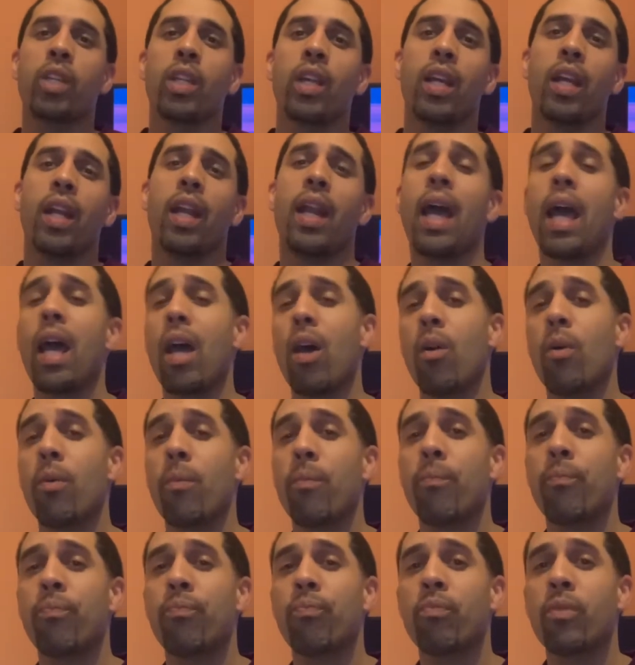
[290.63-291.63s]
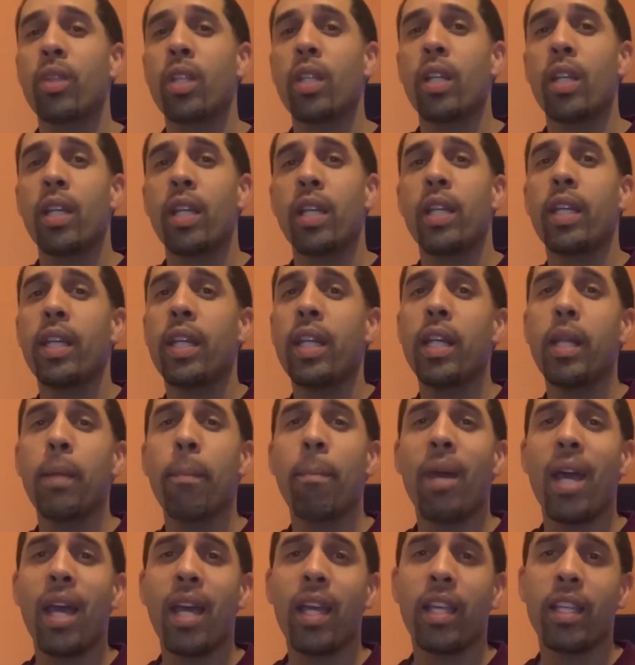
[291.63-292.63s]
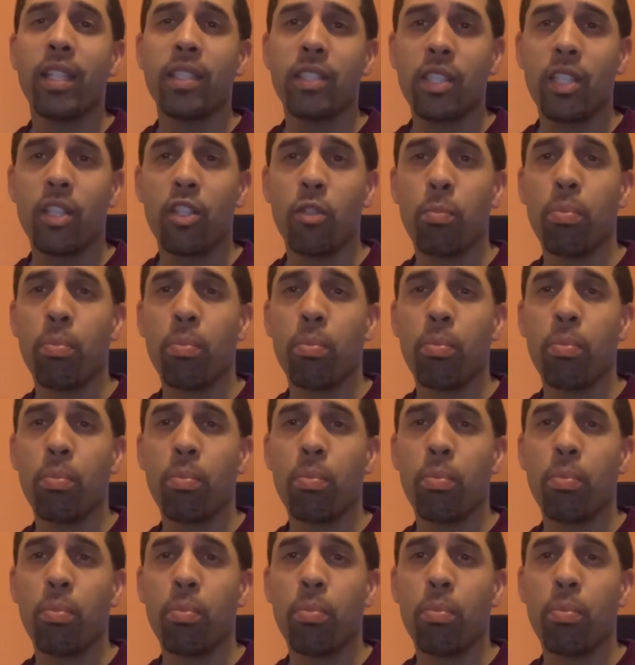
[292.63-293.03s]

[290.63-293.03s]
Now, getting back into the